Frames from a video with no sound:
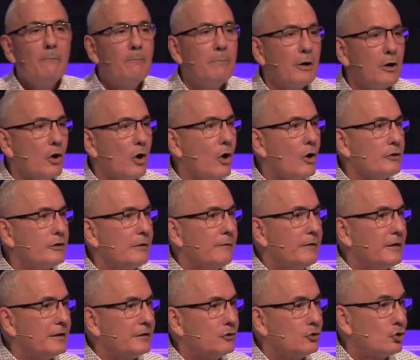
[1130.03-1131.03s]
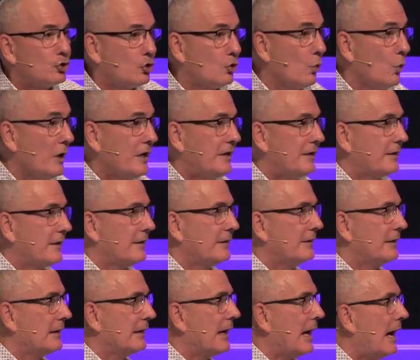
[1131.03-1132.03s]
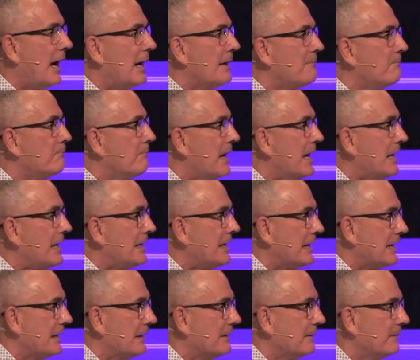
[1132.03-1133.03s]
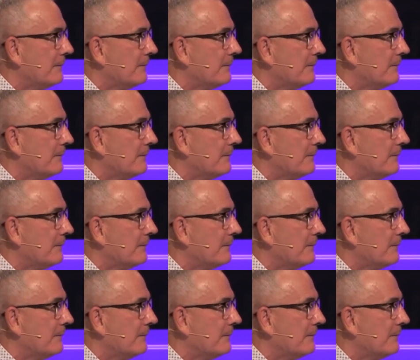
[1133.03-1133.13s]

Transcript: because of the choices that I'm making?